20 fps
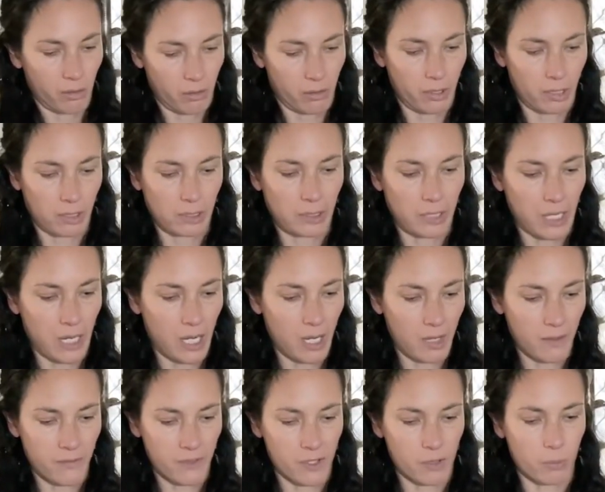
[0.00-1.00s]
the
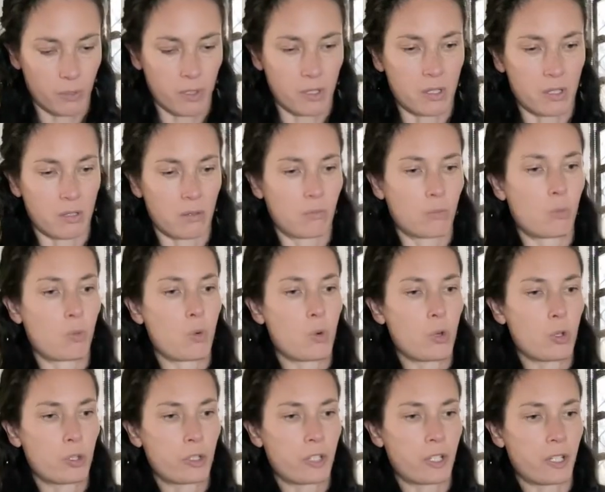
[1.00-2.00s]
leaves with some
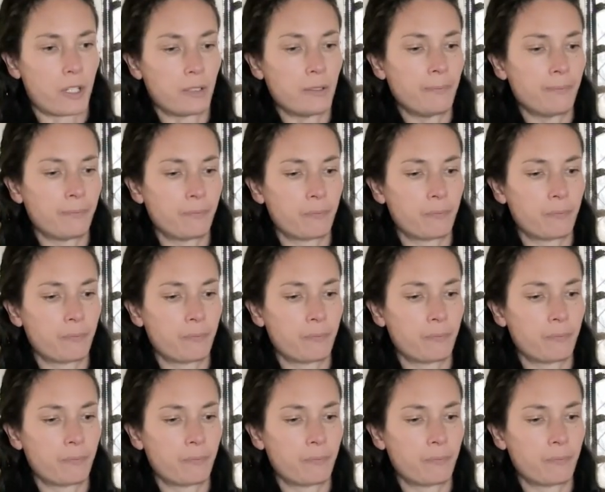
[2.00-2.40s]
water.